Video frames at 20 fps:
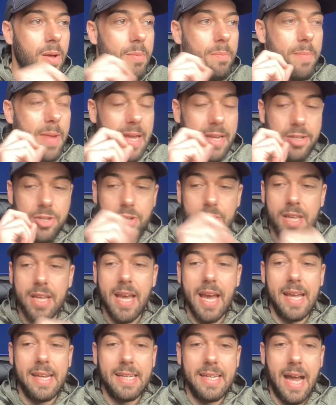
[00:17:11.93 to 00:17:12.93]
Make sure you're
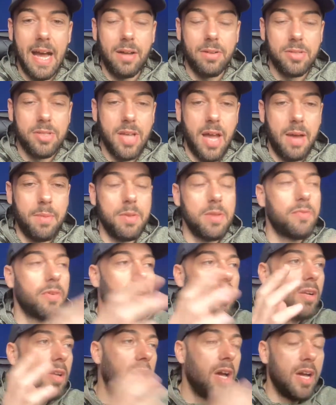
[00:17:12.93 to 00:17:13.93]
getting downtime. You've
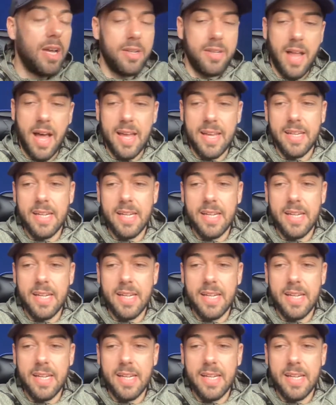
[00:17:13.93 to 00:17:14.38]
all heard like